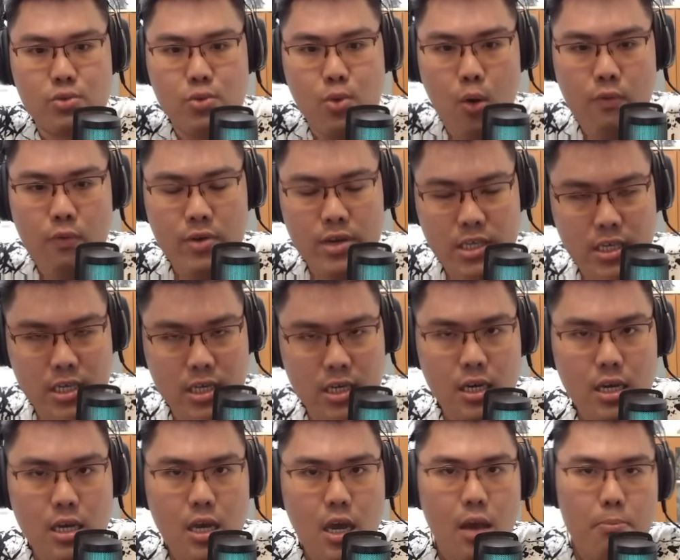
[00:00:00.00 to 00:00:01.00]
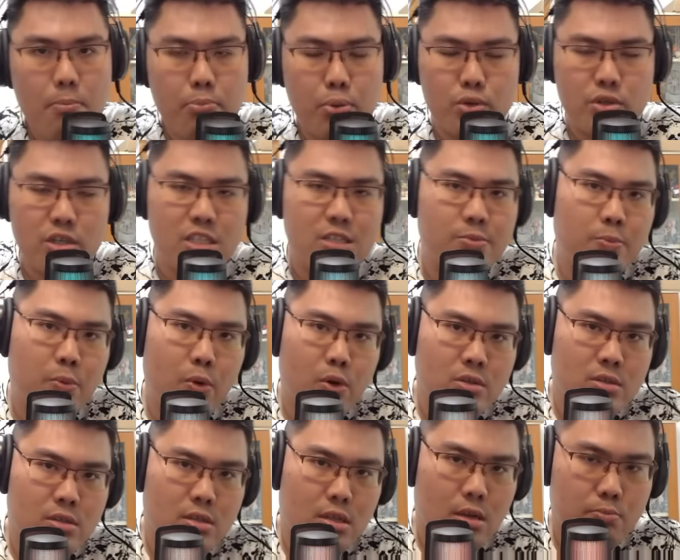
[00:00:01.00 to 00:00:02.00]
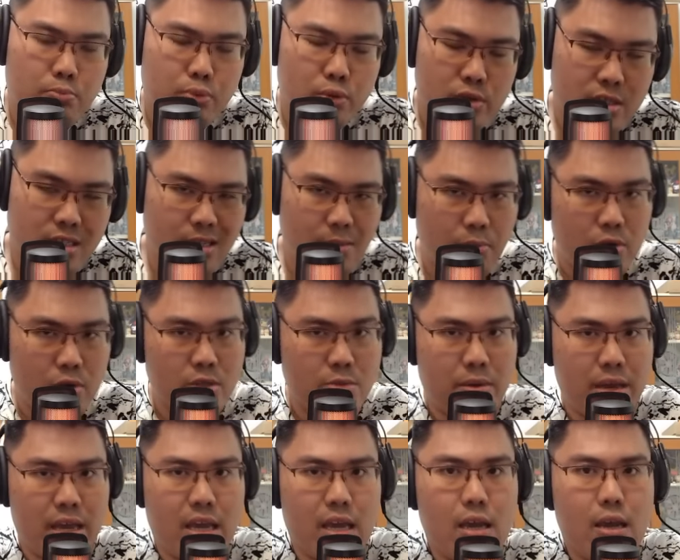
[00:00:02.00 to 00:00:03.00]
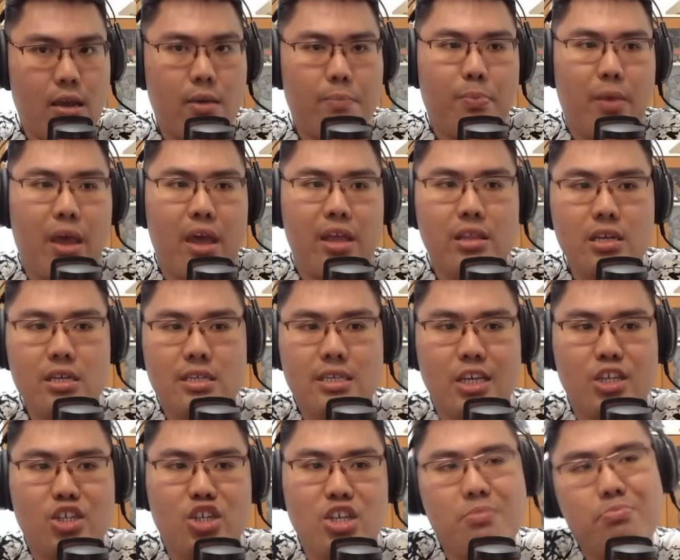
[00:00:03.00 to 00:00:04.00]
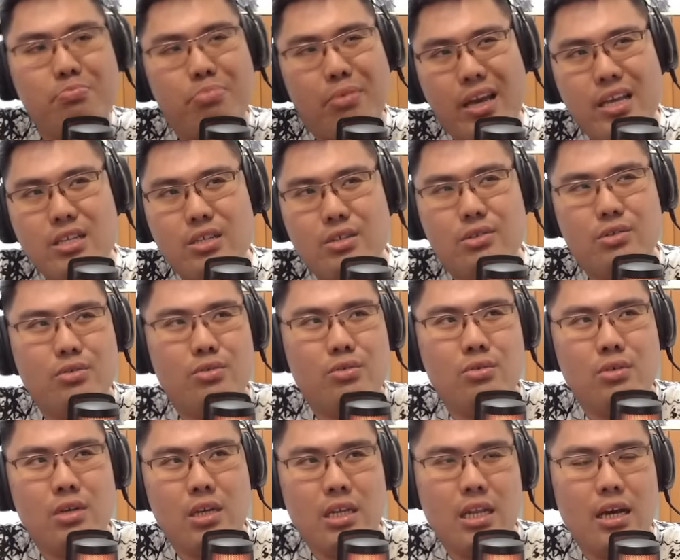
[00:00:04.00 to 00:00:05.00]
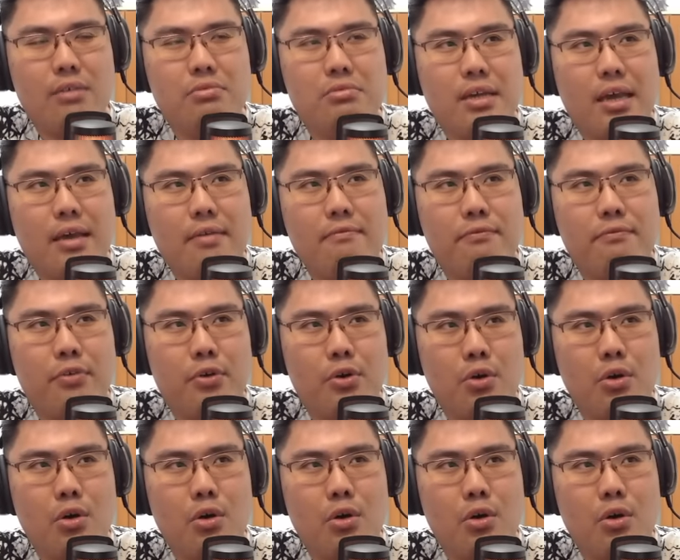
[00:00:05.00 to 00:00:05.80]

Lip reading: over here pushes the boss back, and this actually buys you enough time for